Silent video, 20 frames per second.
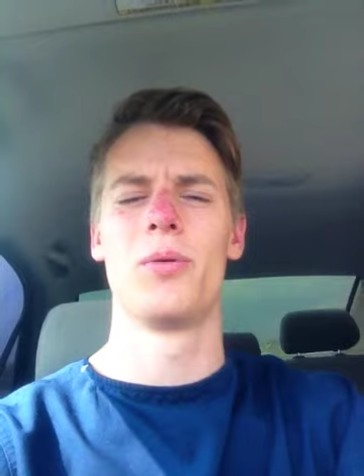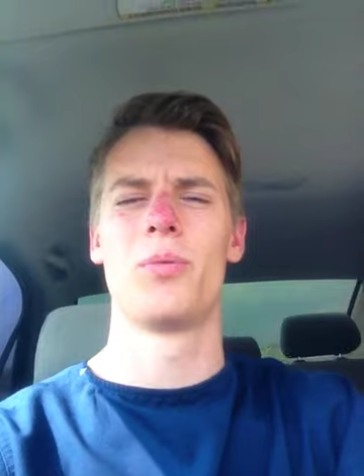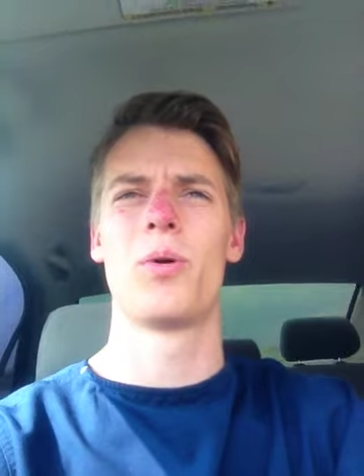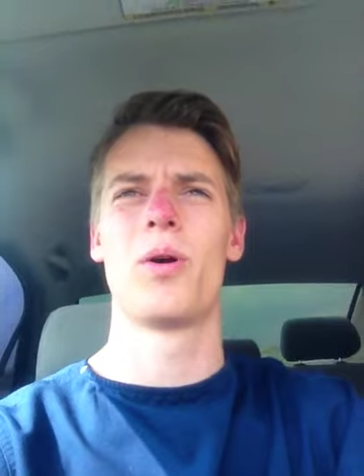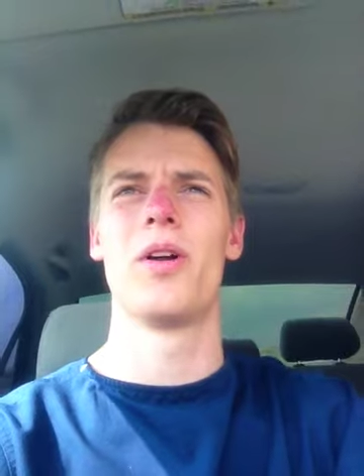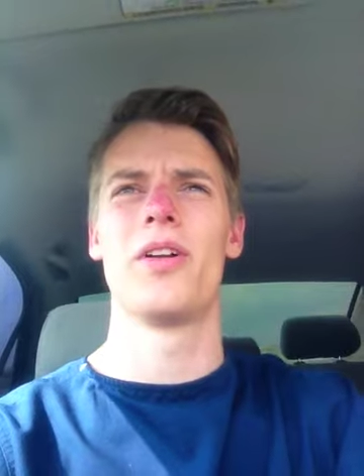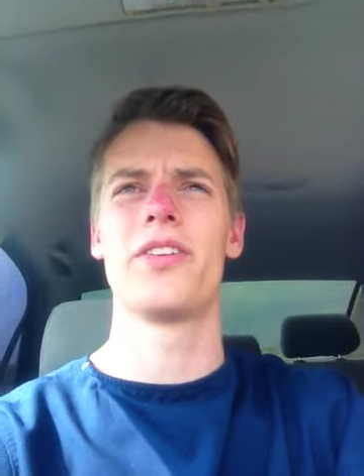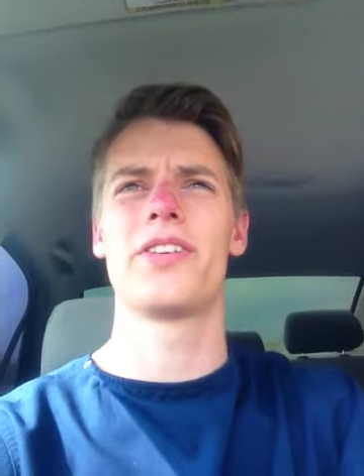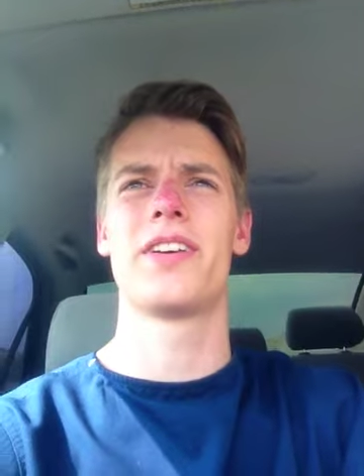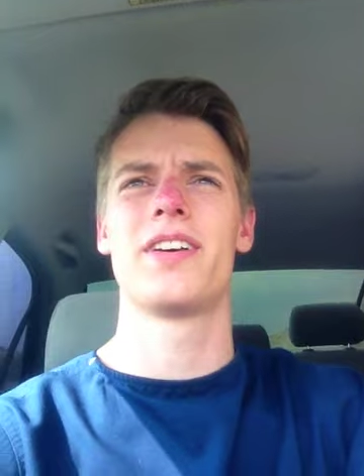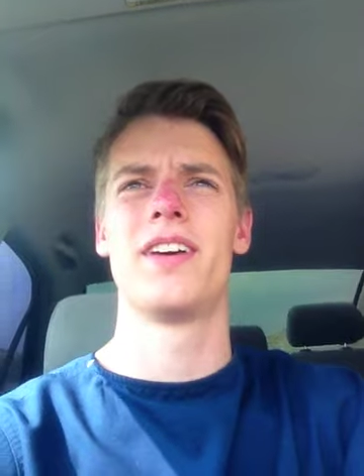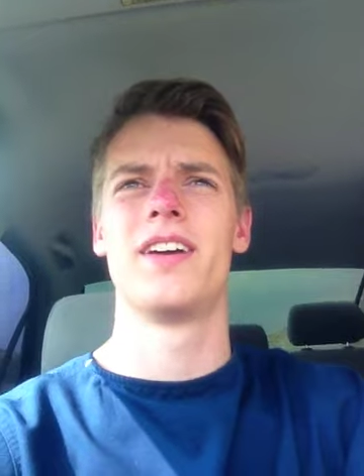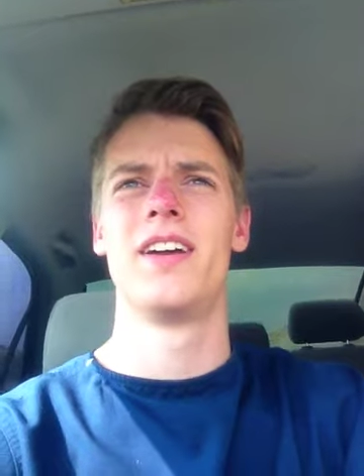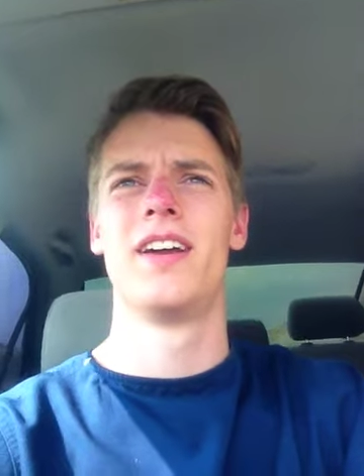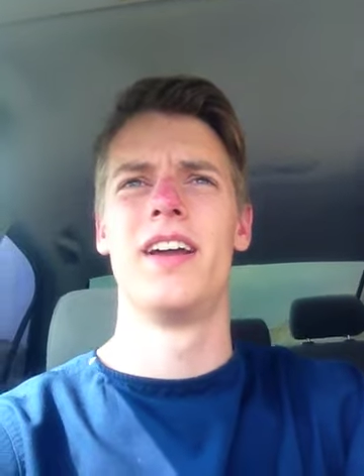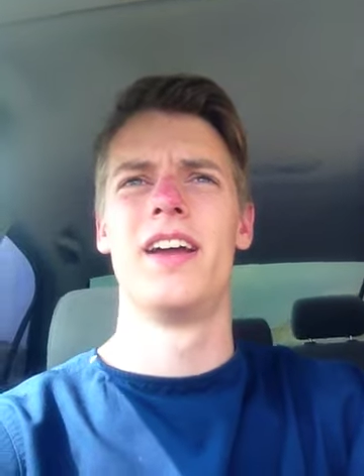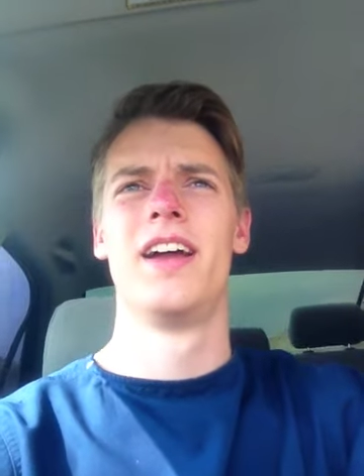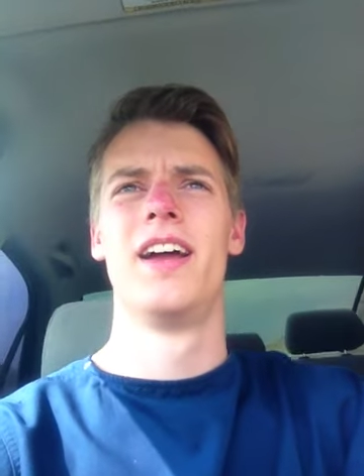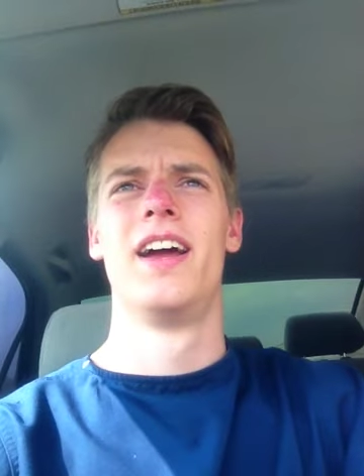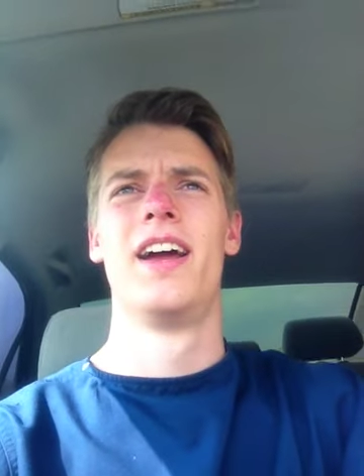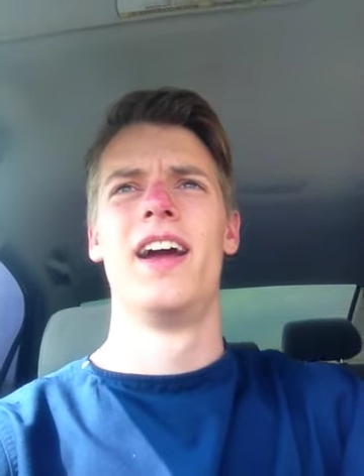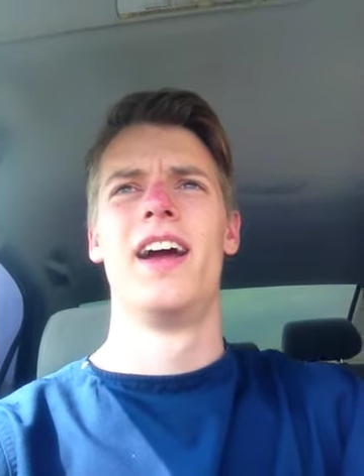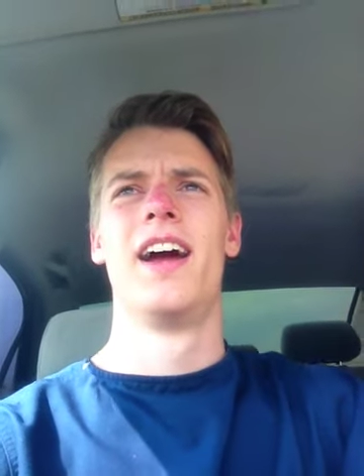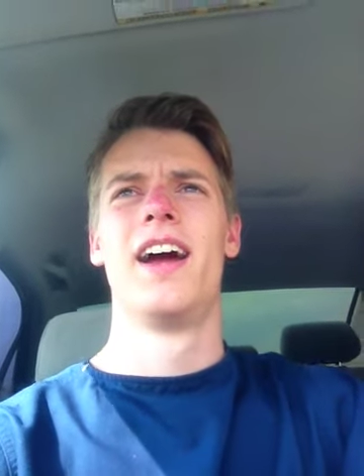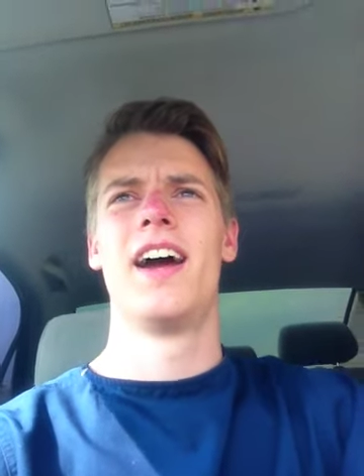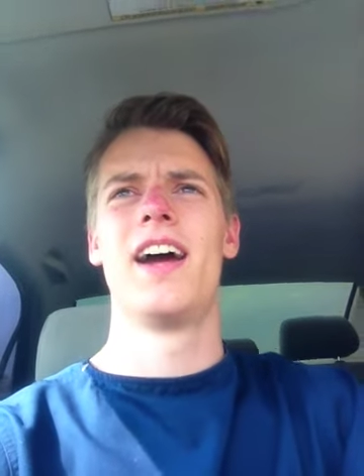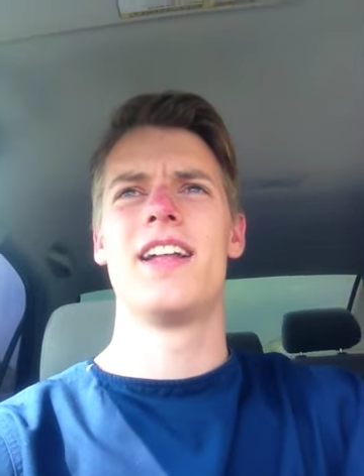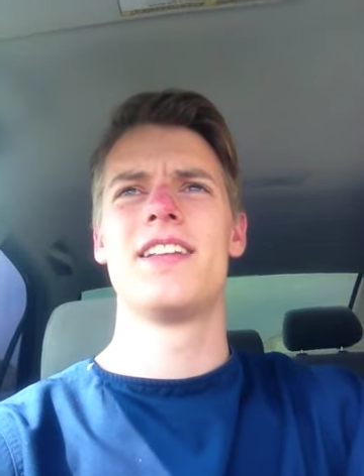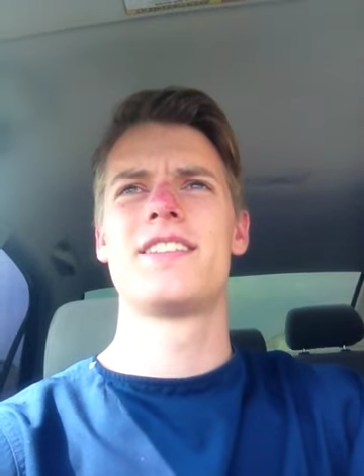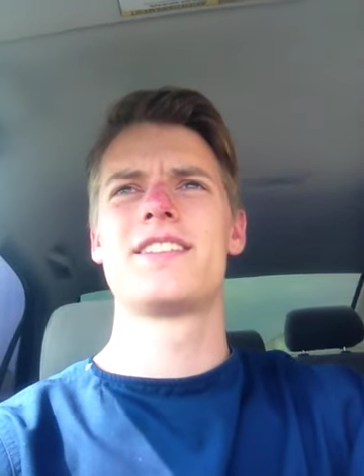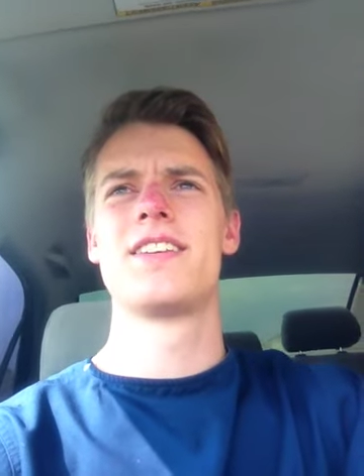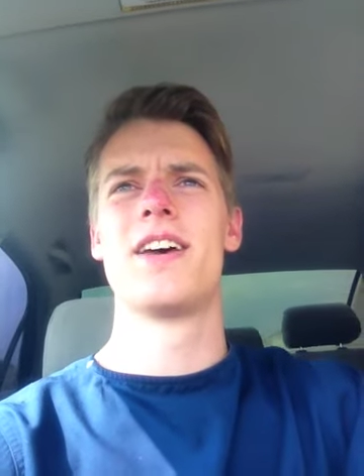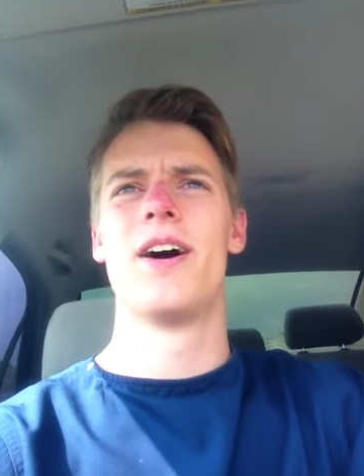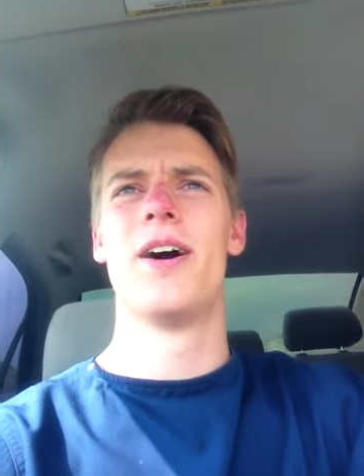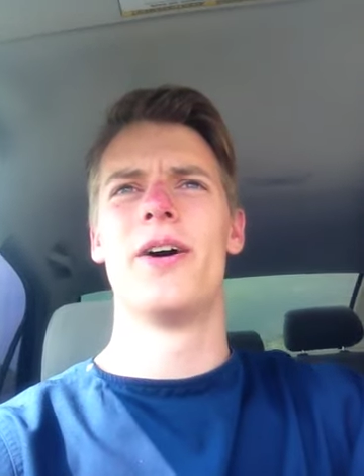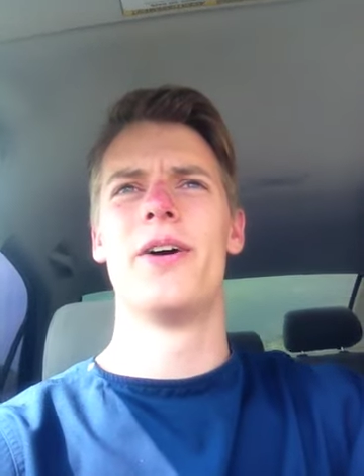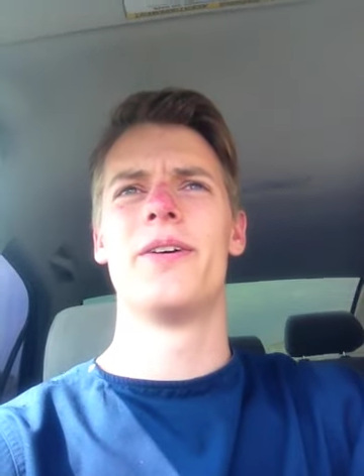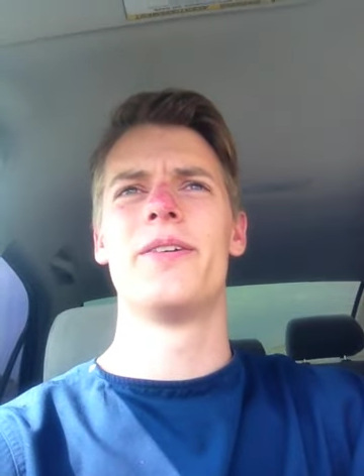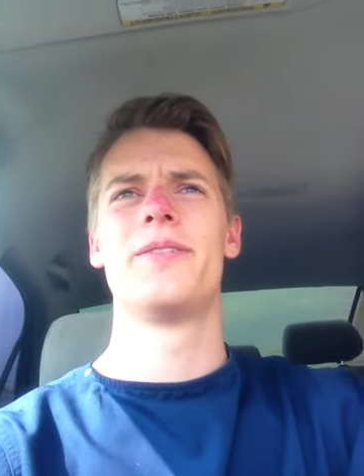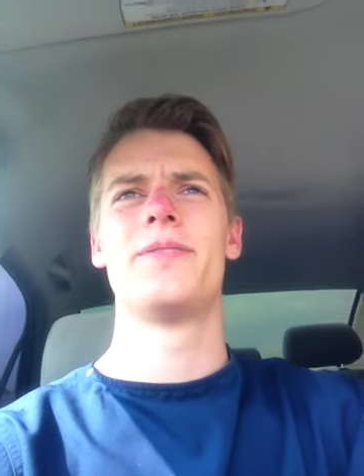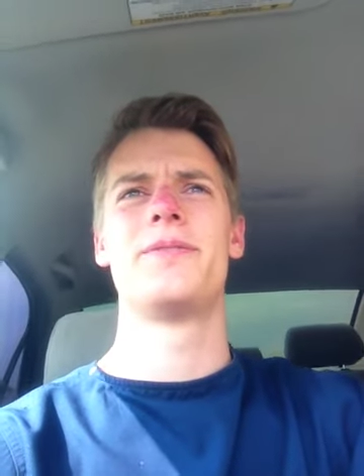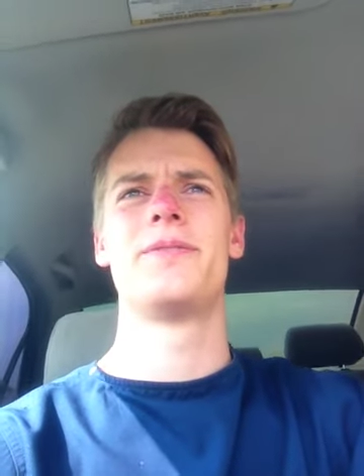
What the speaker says: world. And so,